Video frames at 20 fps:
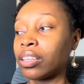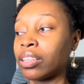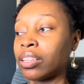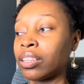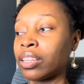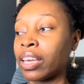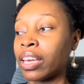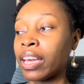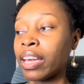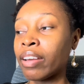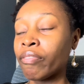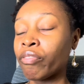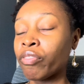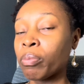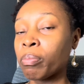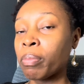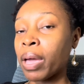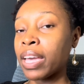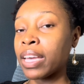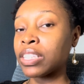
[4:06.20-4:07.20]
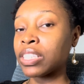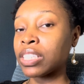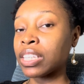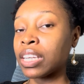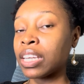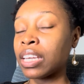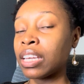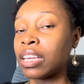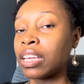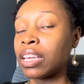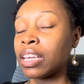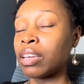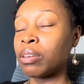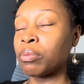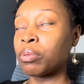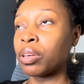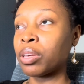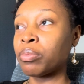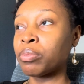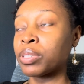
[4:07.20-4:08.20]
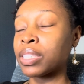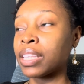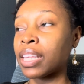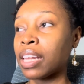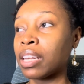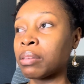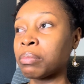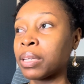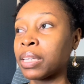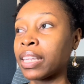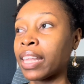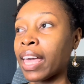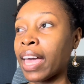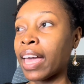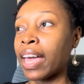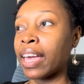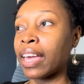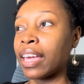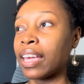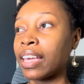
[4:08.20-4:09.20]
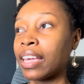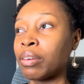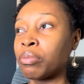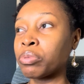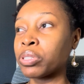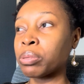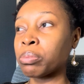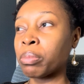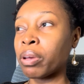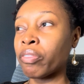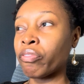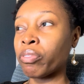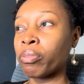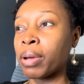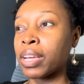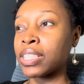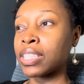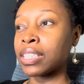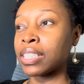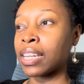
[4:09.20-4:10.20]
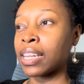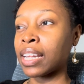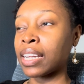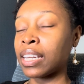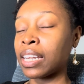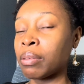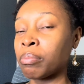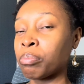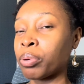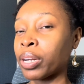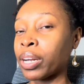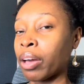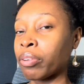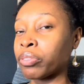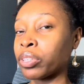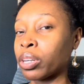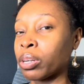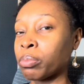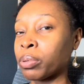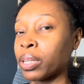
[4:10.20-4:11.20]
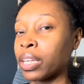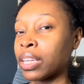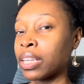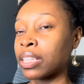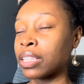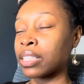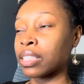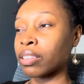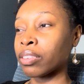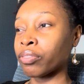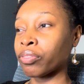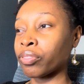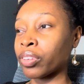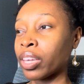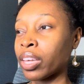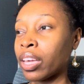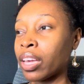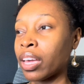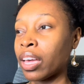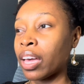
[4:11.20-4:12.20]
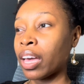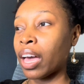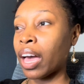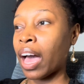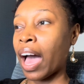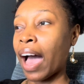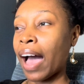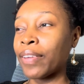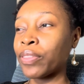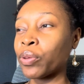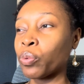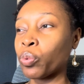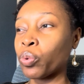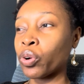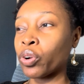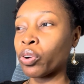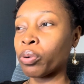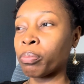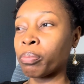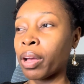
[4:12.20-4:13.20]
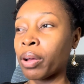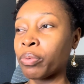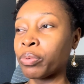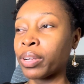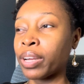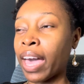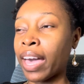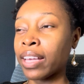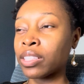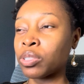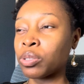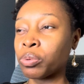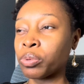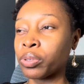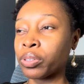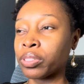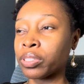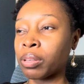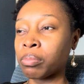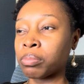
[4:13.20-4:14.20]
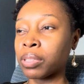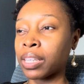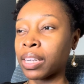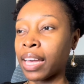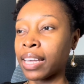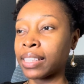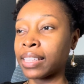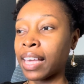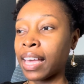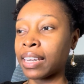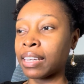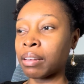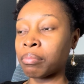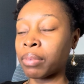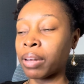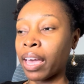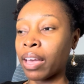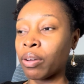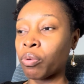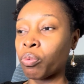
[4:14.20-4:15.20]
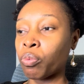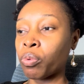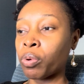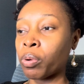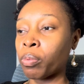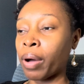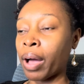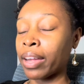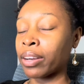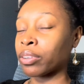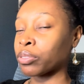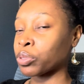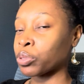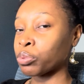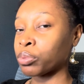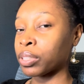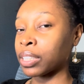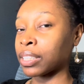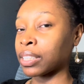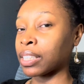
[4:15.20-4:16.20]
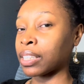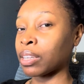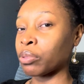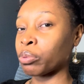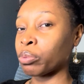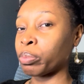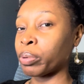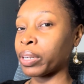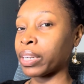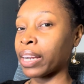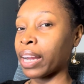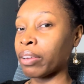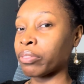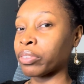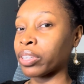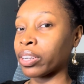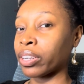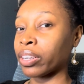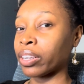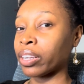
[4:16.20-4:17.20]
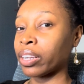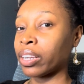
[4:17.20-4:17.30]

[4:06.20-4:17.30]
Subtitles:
the information, he was telling me that it was some information that they didn't put out there because of how the world might react to it or something like that. And I'm like, well, why don't you think that they would put it out there?